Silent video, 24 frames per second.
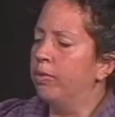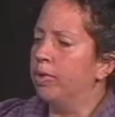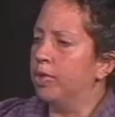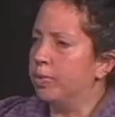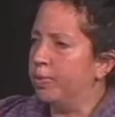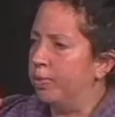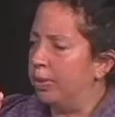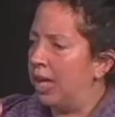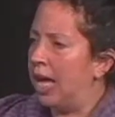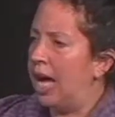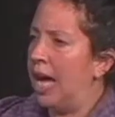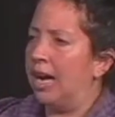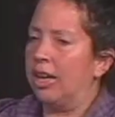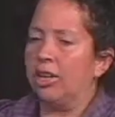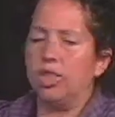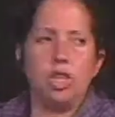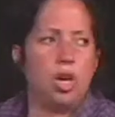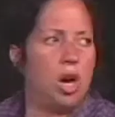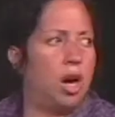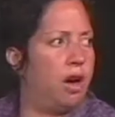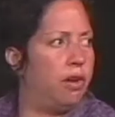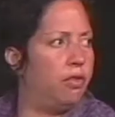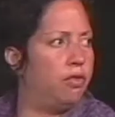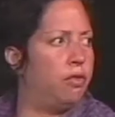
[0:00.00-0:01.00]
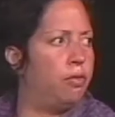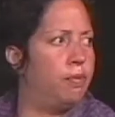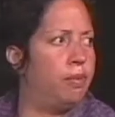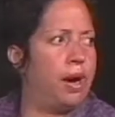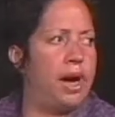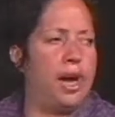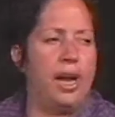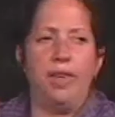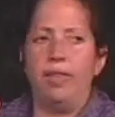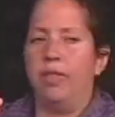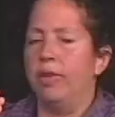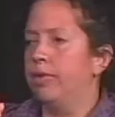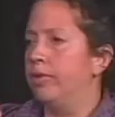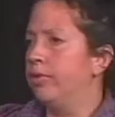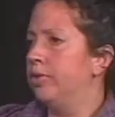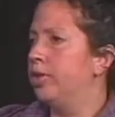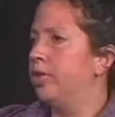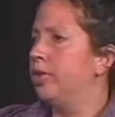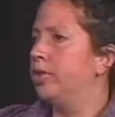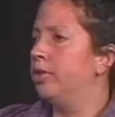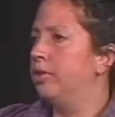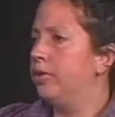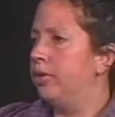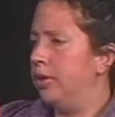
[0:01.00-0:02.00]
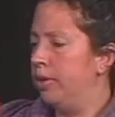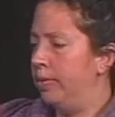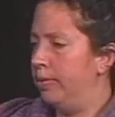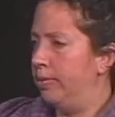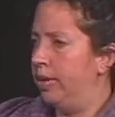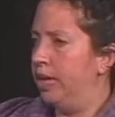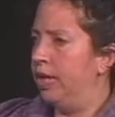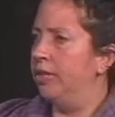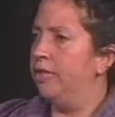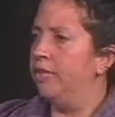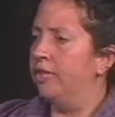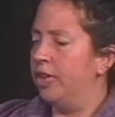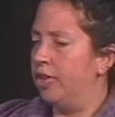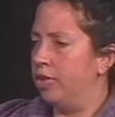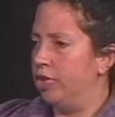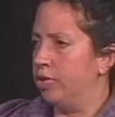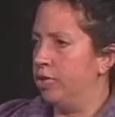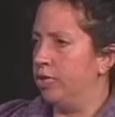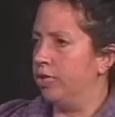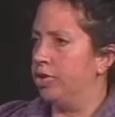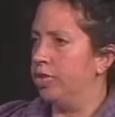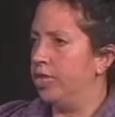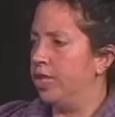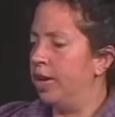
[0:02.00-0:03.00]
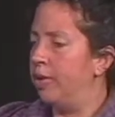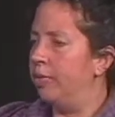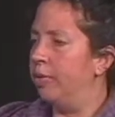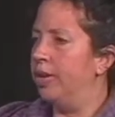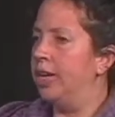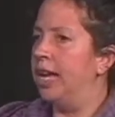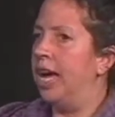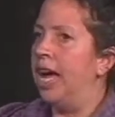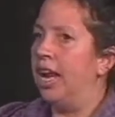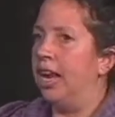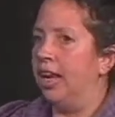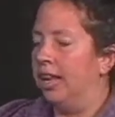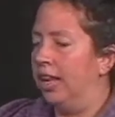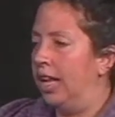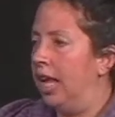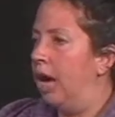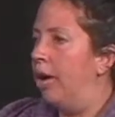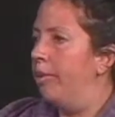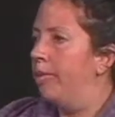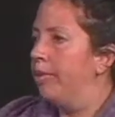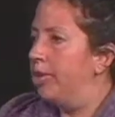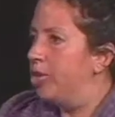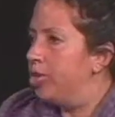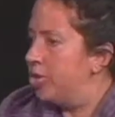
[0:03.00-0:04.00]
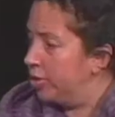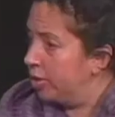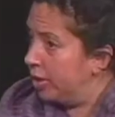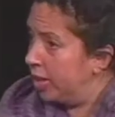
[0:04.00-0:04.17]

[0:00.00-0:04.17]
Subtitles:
was blocked off by those individuals. They would not allow me to